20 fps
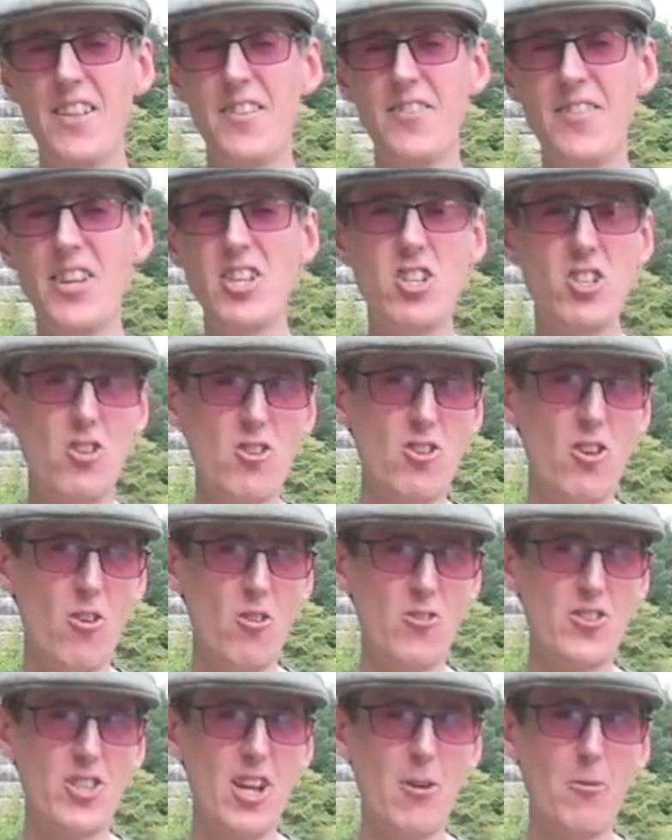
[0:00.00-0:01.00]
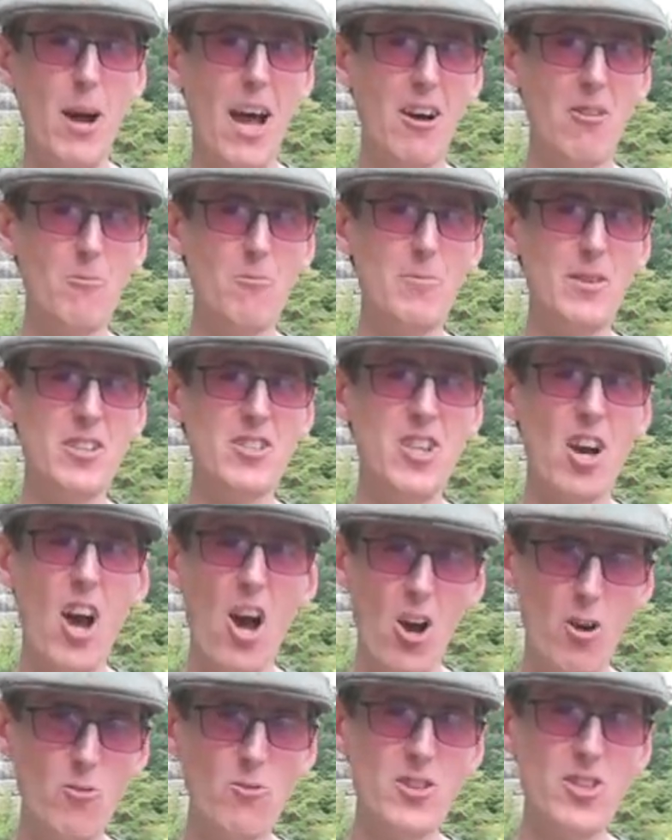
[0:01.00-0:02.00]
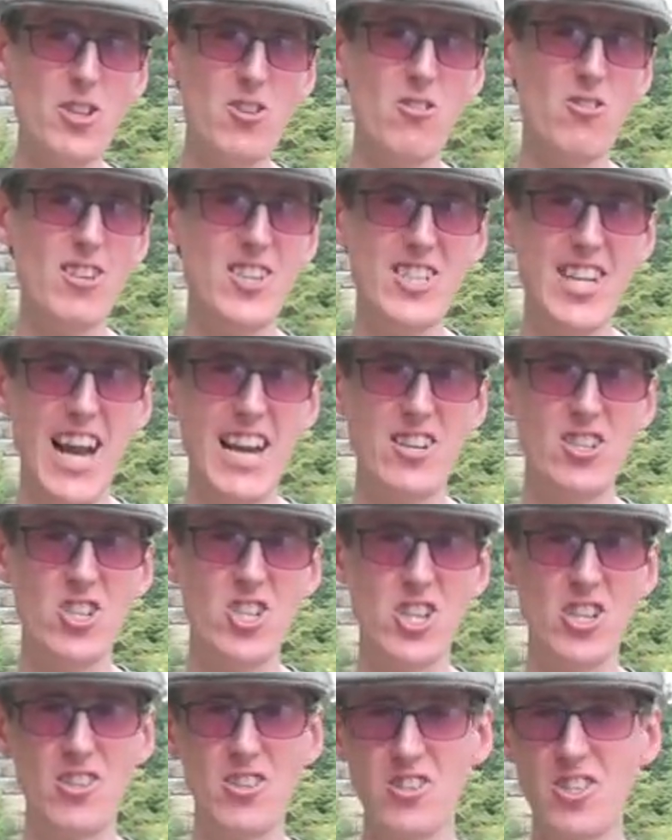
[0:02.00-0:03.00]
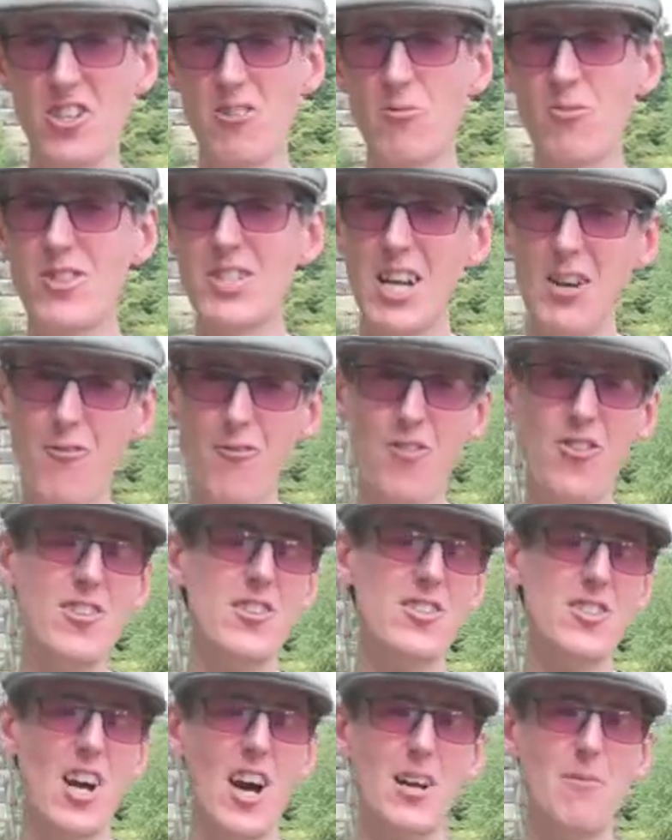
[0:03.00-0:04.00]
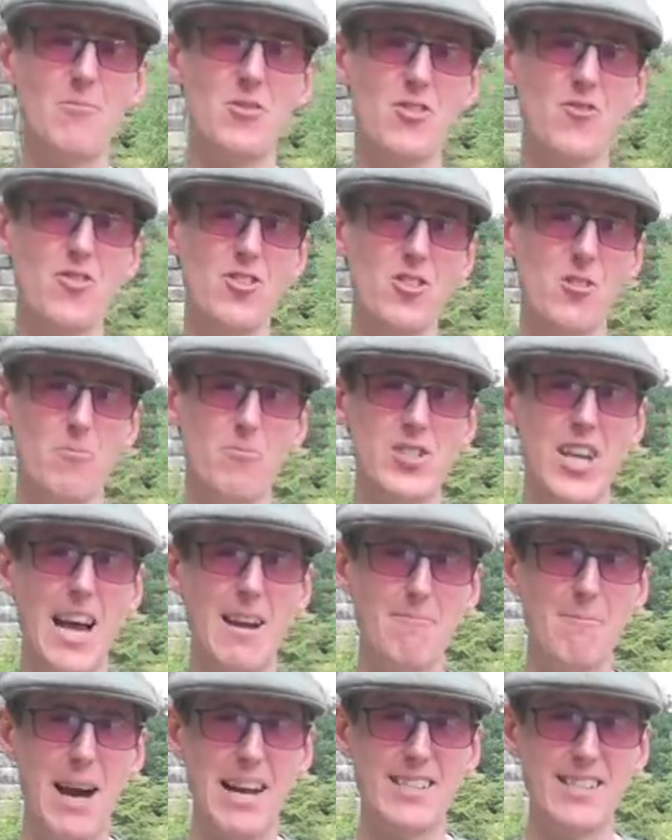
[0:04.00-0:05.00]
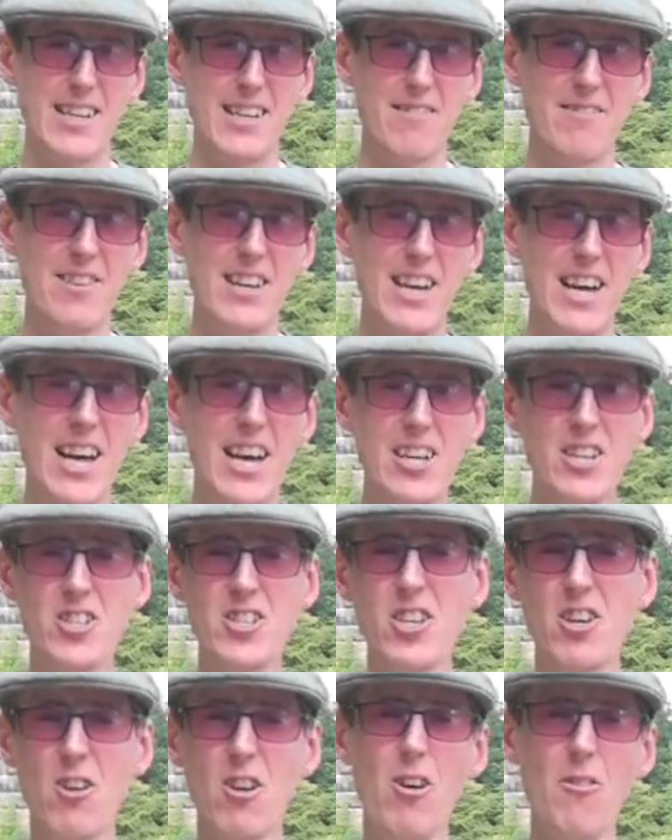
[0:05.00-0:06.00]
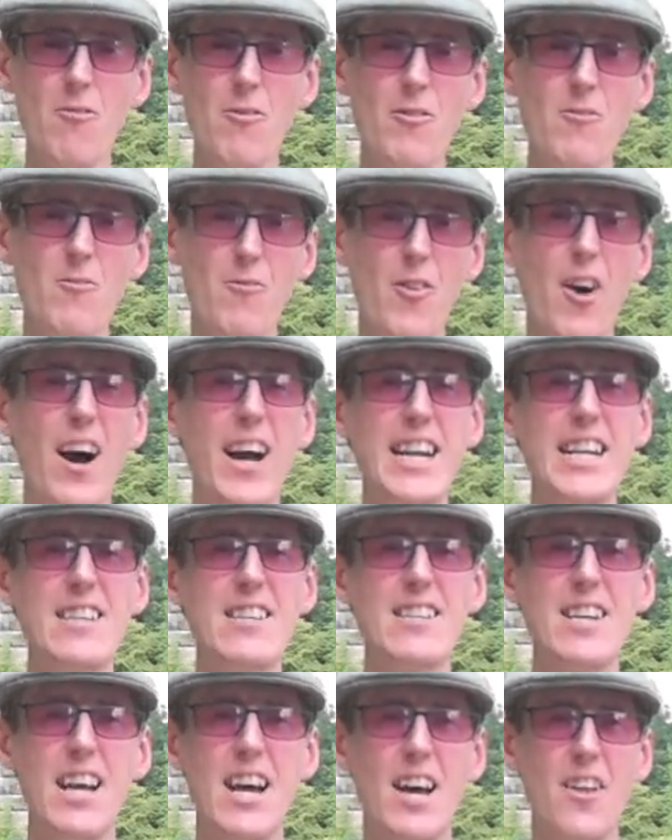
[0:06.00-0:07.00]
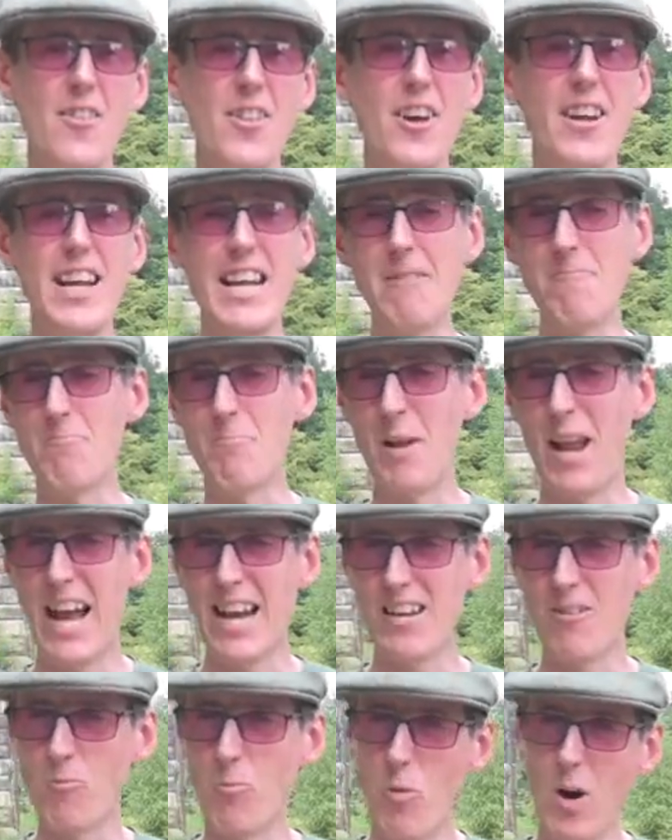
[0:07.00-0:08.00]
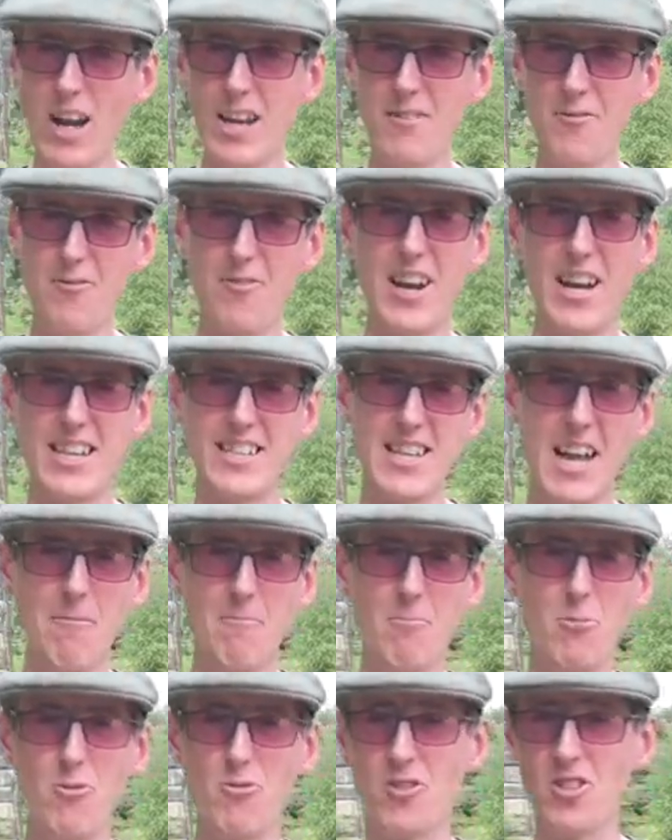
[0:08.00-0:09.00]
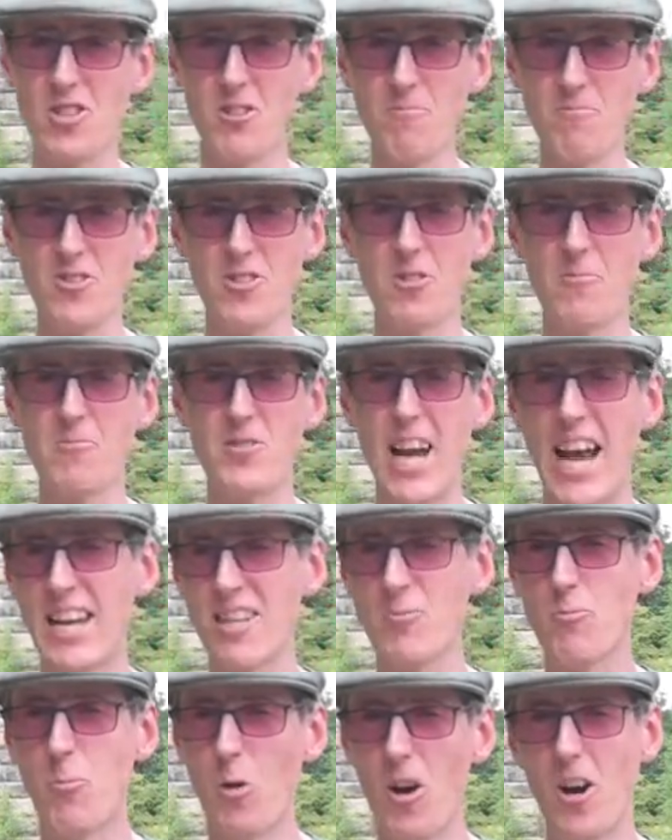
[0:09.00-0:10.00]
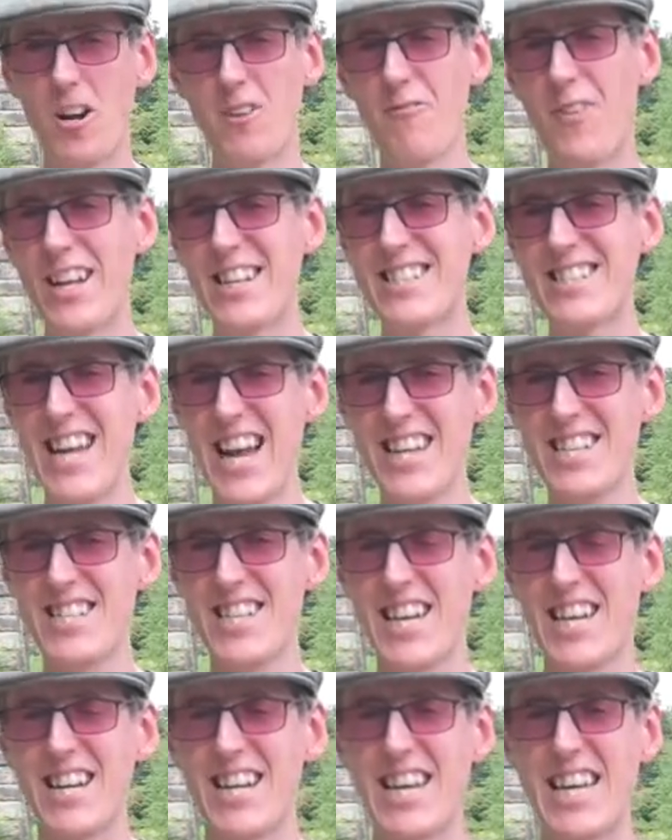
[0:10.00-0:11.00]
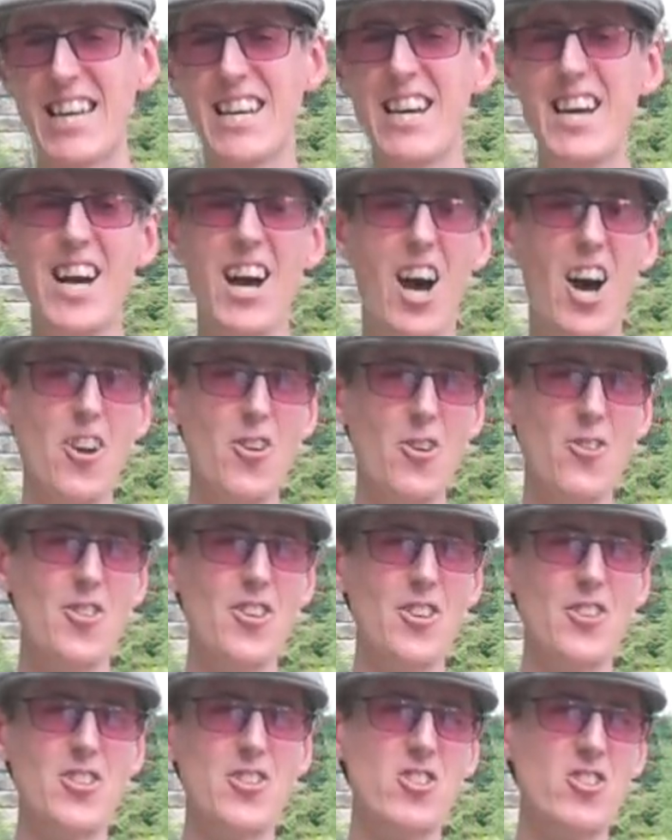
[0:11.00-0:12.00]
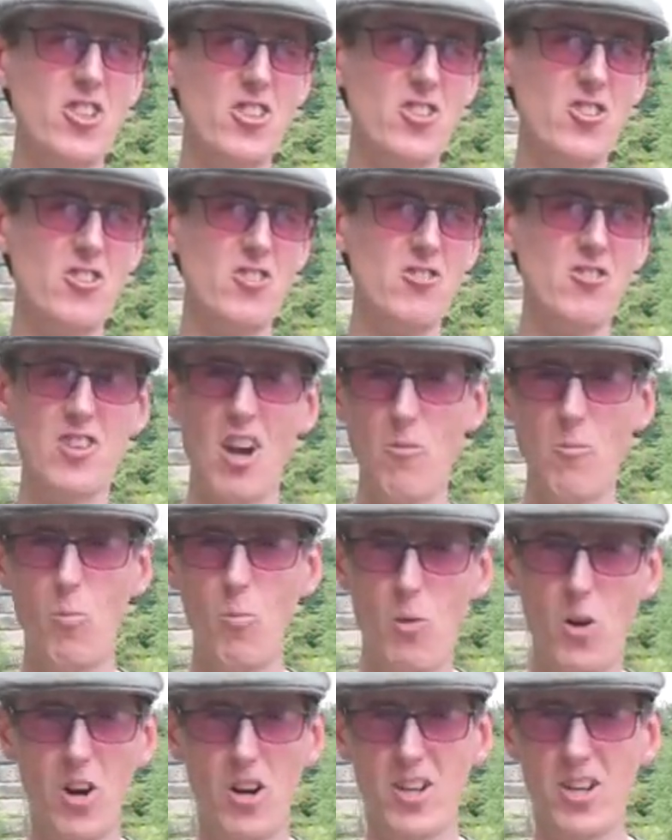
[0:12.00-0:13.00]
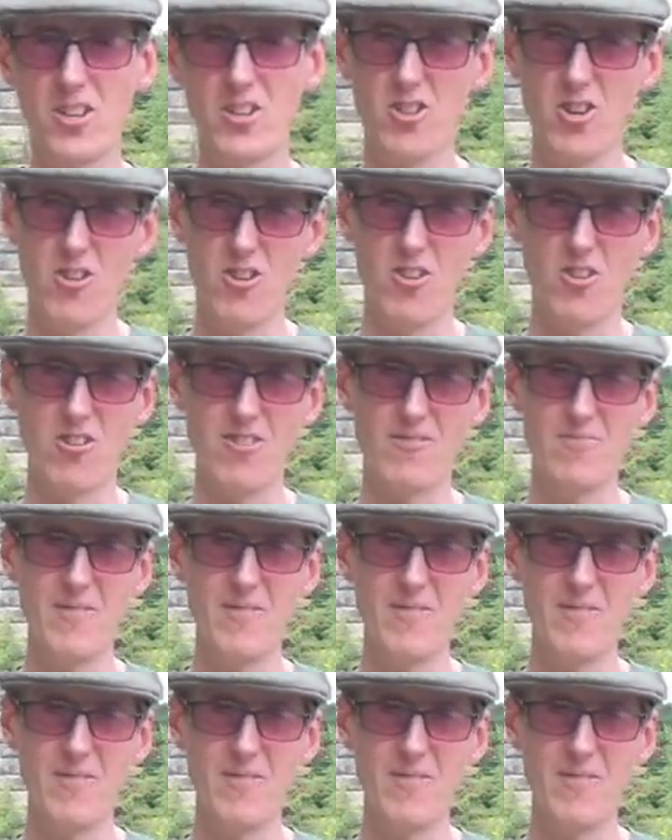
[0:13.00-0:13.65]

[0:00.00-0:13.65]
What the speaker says: They should also help you to hone your attention to different types of subject matter, because you'll often find that in black and white, for example, some subjects work fantastically and others just don't work at all.